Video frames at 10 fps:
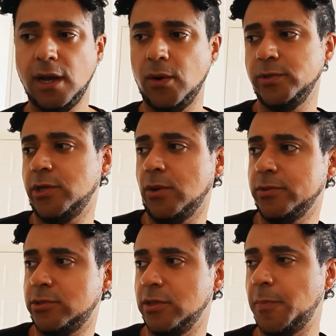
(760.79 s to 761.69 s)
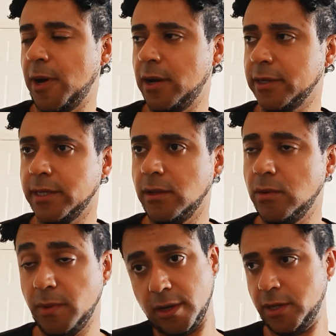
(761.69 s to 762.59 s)
I would go to the park and,
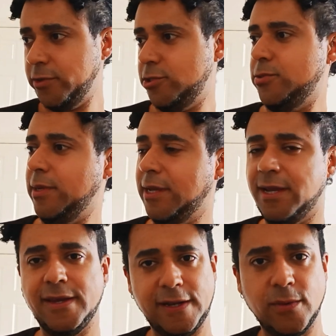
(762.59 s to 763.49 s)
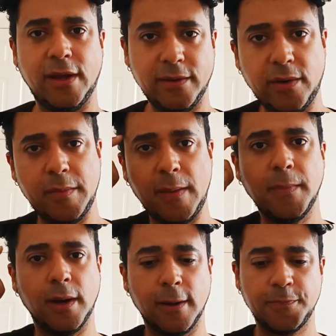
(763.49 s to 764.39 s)
oh my God, what you doing here? I
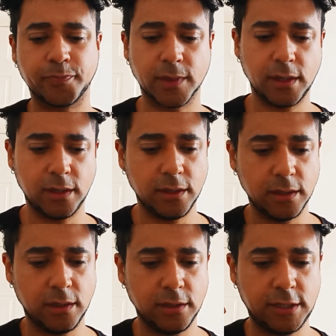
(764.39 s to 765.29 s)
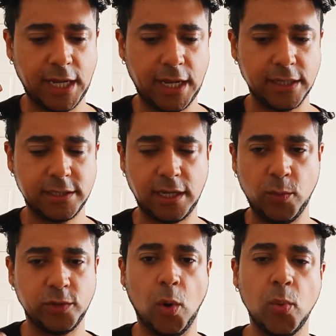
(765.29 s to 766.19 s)
remember that I
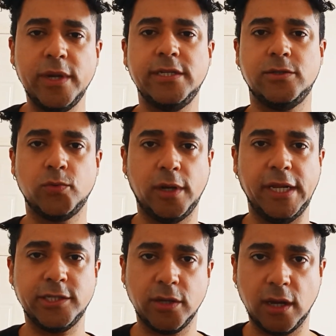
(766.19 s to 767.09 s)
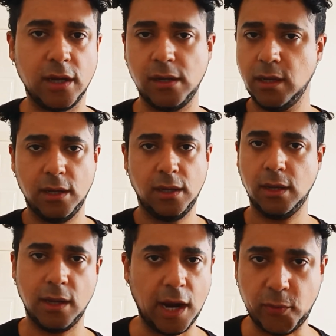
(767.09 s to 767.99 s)
would always run into her
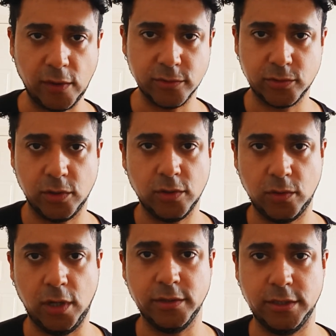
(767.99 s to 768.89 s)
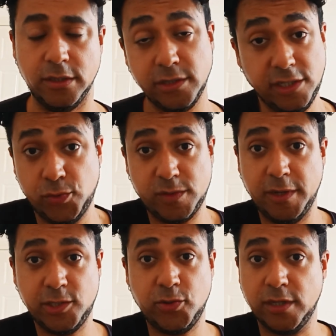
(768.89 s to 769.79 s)
around London, and she was
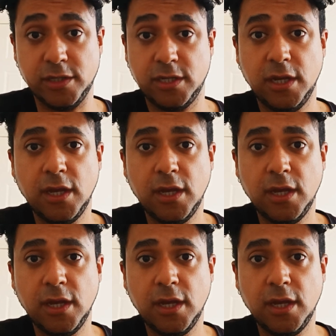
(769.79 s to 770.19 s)
my student.